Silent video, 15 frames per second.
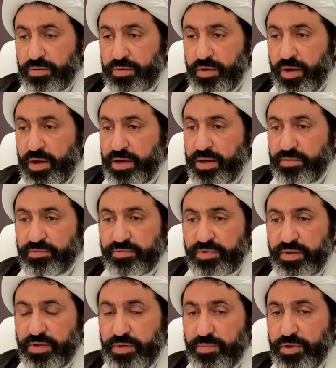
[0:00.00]
I am
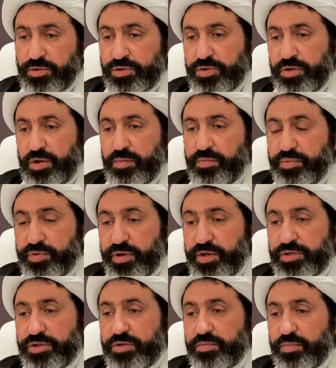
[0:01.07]
very much
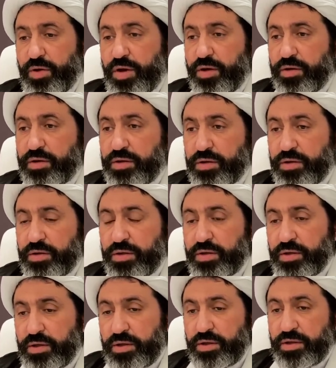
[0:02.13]
impressed by
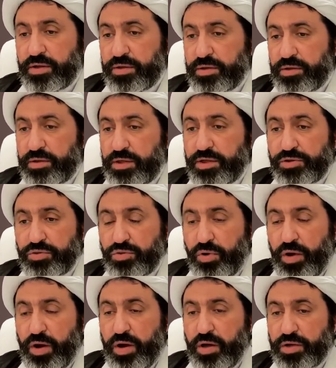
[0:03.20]
these
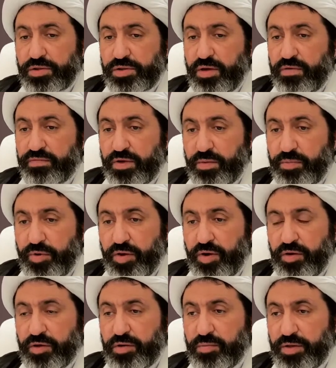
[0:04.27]
du'as of
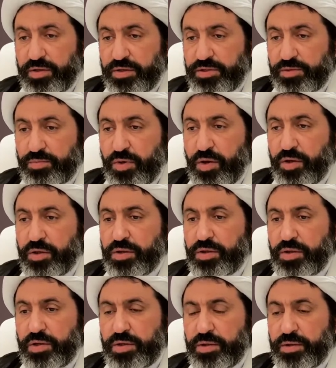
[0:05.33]
Ibrahim and
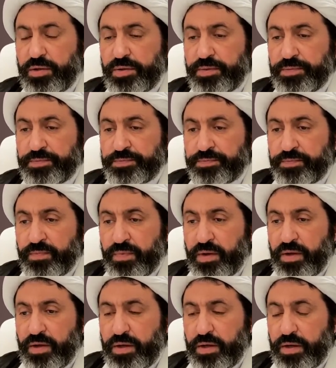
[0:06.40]
Ismail.
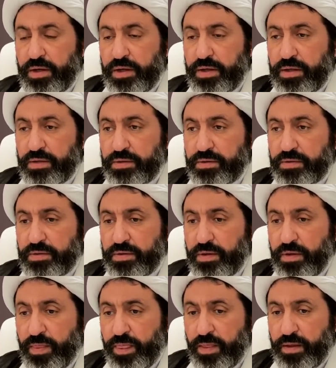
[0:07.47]
And
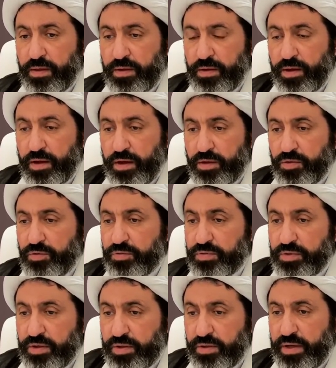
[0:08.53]
I
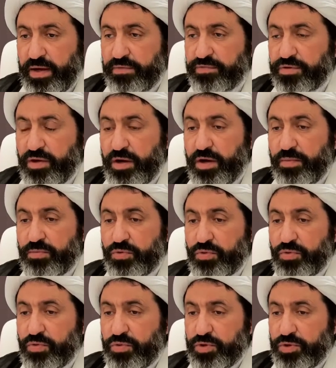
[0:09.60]
don't have time to
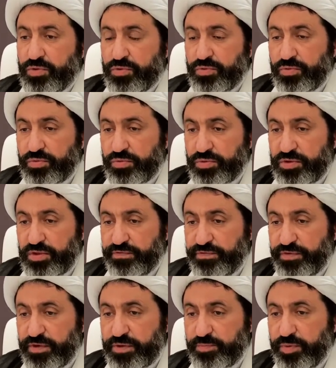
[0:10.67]
go into
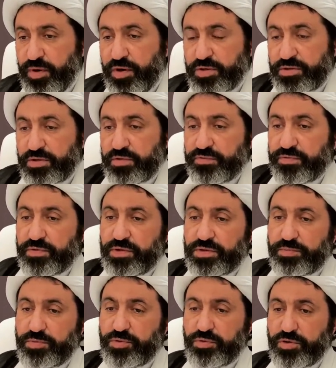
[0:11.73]
different parts of this
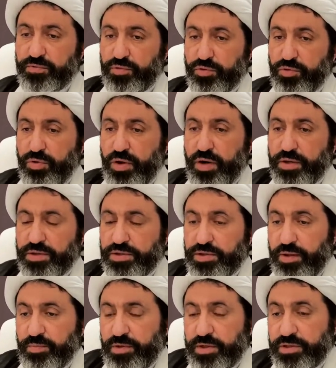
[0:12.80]
beautiful du'a. In
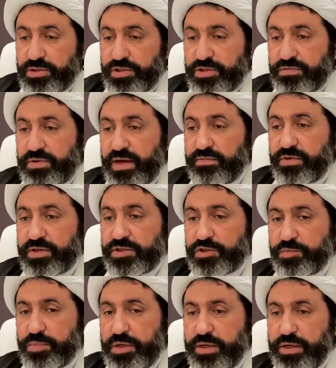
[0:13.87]
some lectures we have
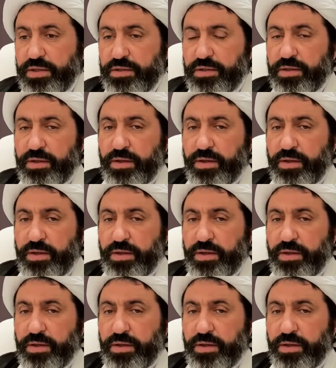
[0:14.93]
explained.